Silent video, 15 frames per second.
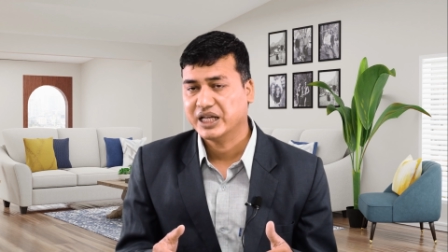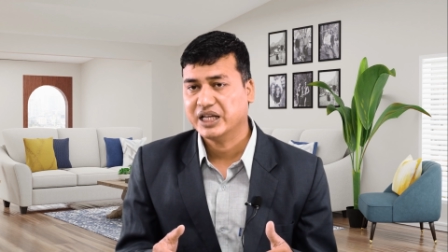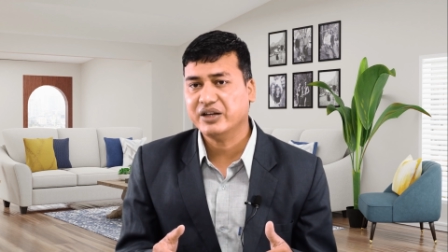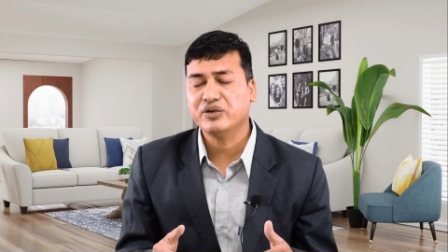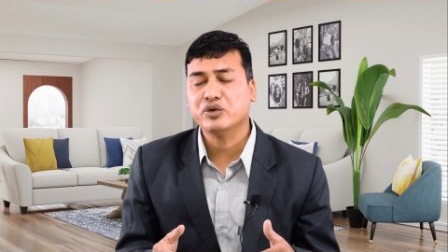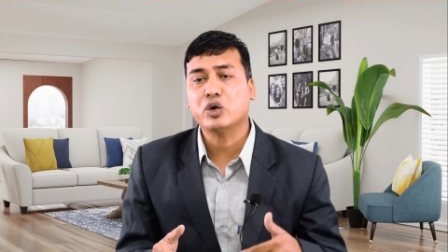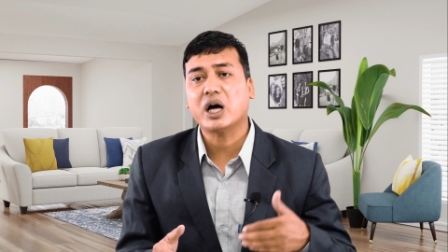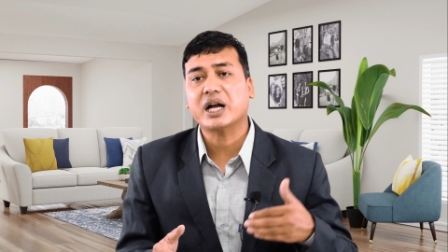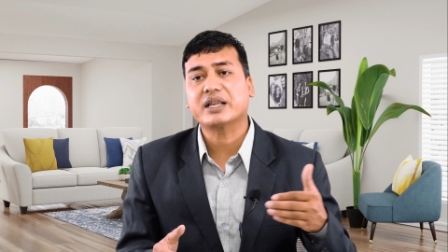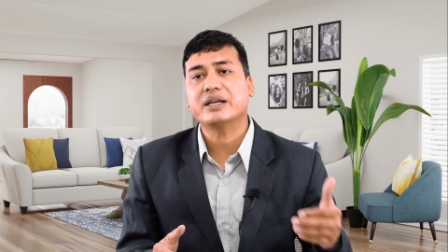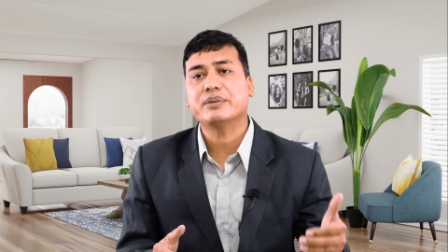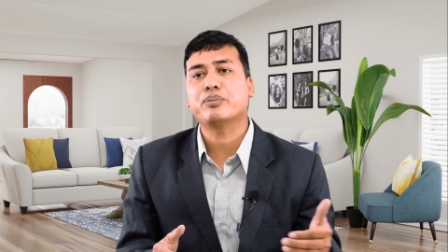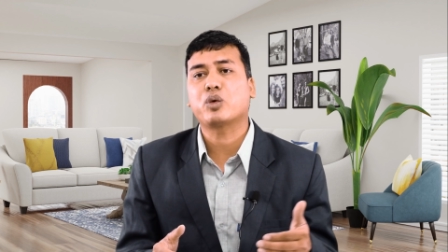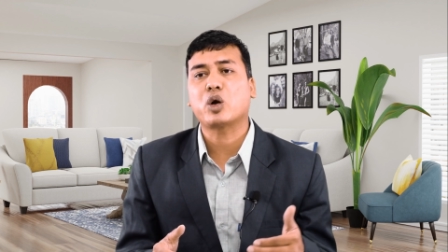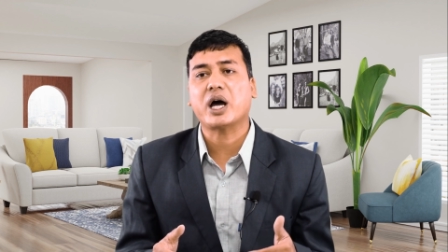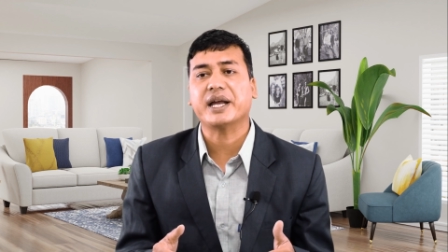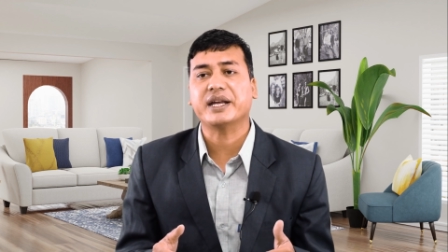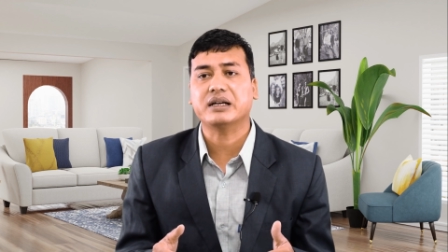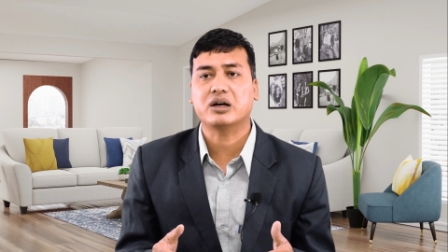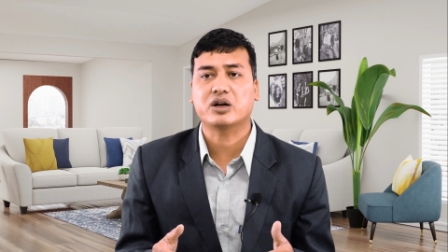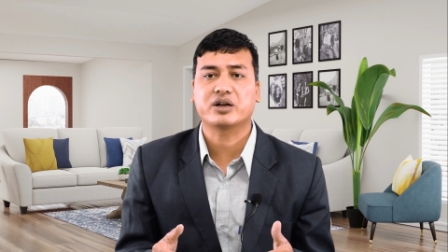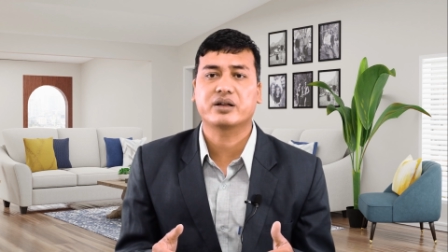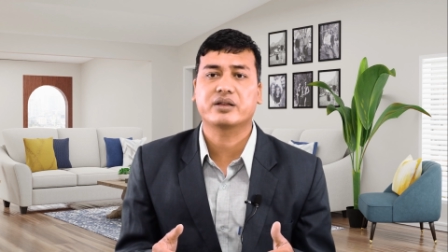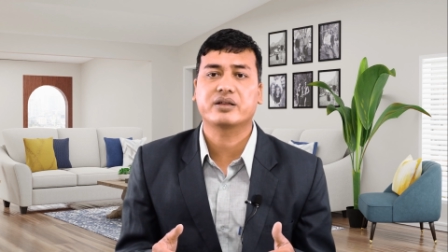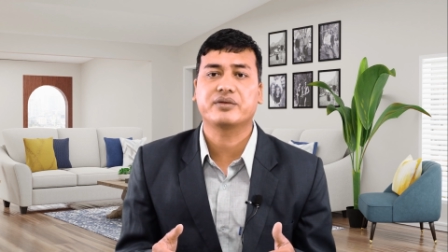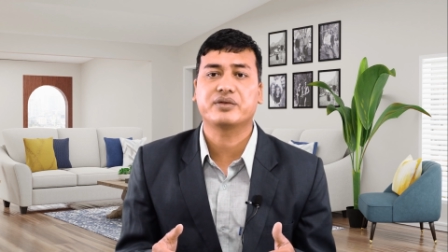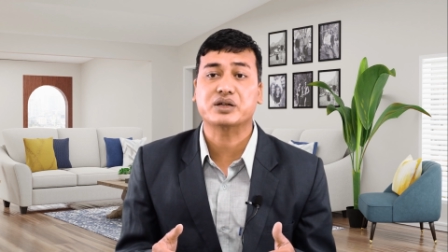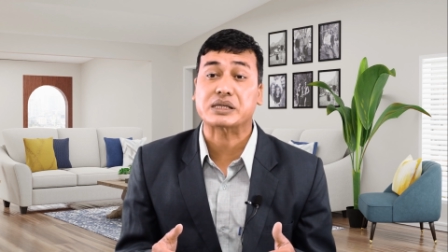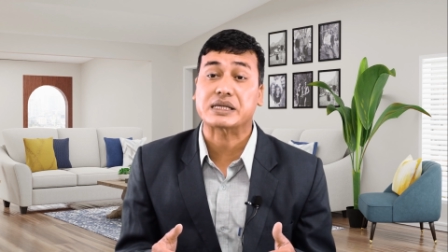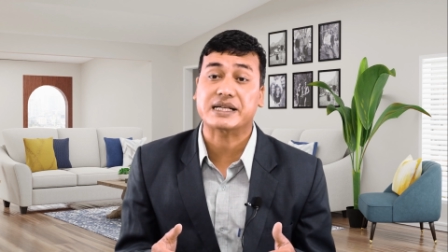If you are the employing under the
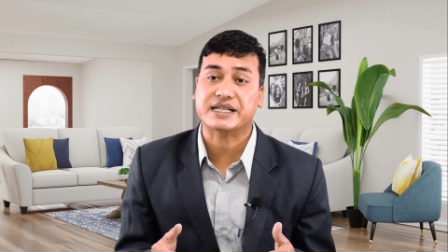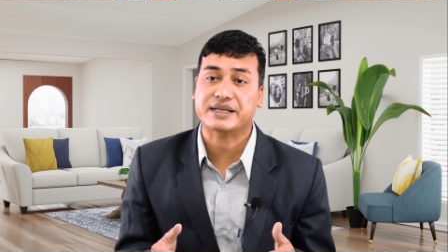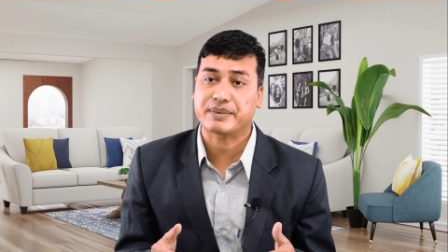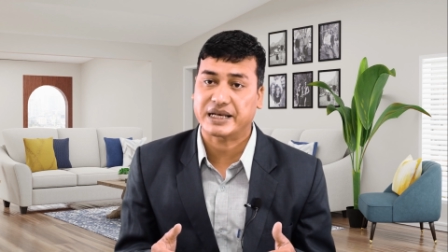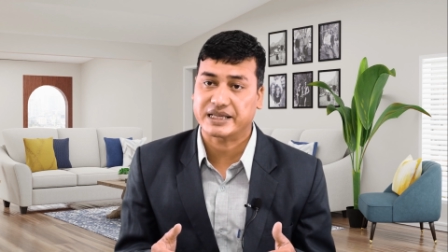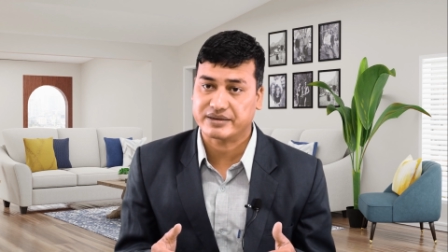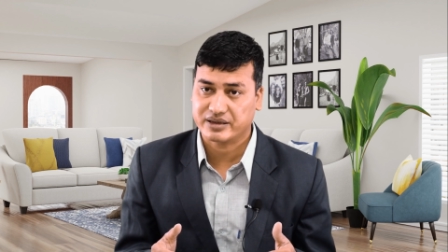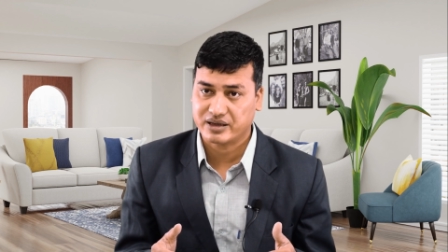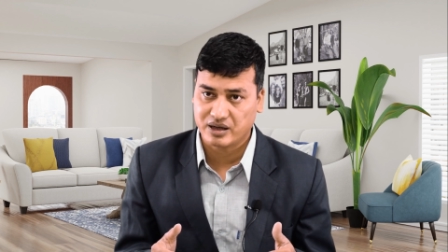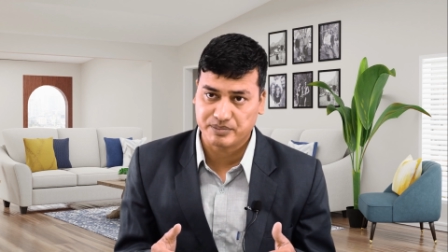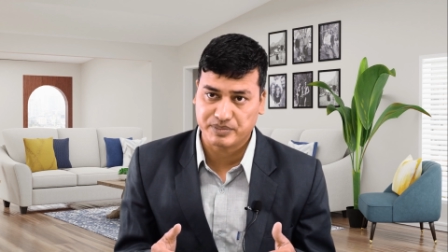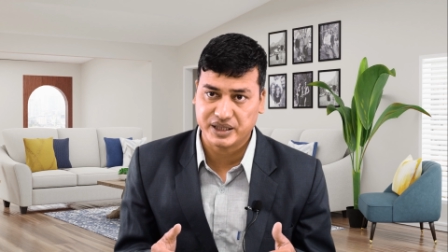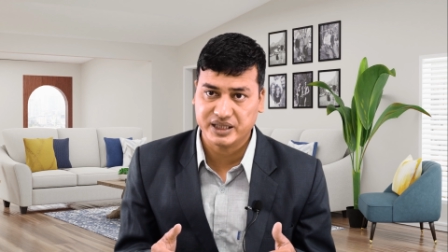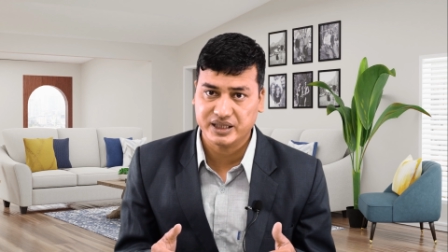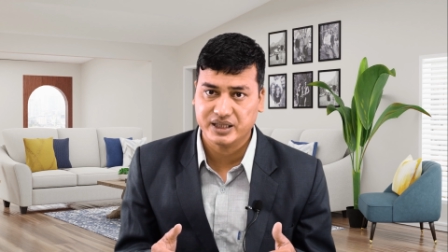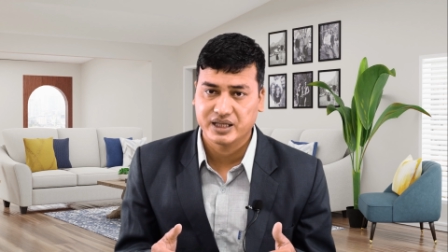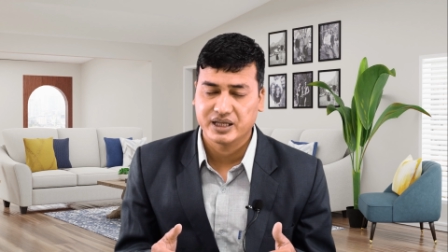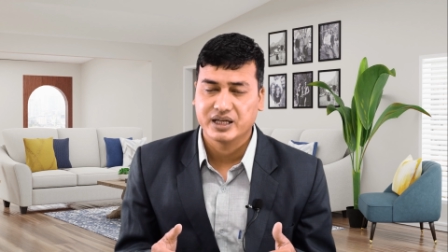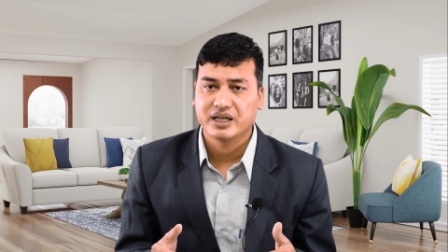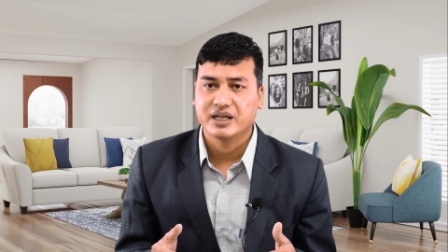facility management company,